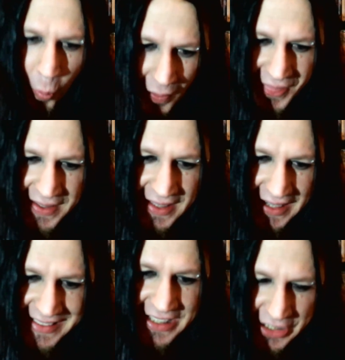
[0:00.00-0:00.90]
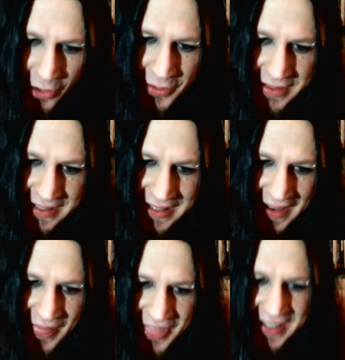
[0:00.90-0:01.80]
one thing that I did notice is
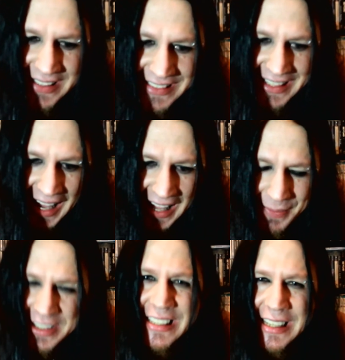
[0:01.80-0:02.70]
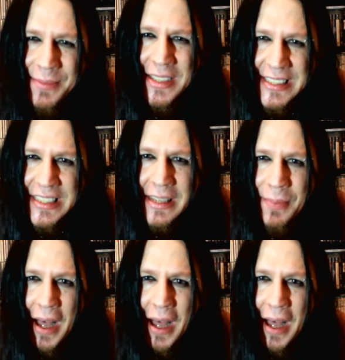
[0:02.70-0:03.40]
that this game seemed to slip